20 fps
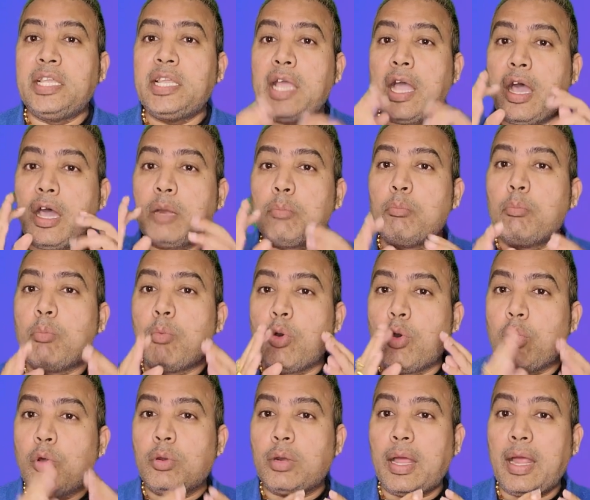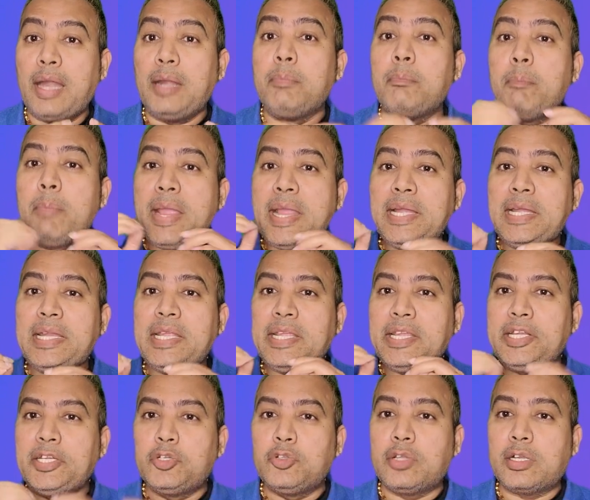They are more and
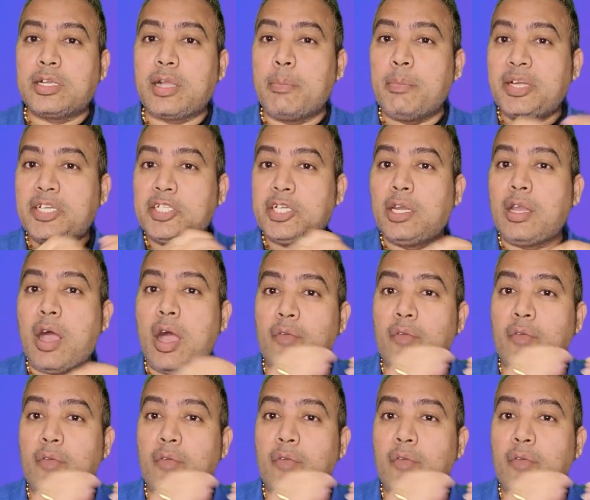mainly into the commercial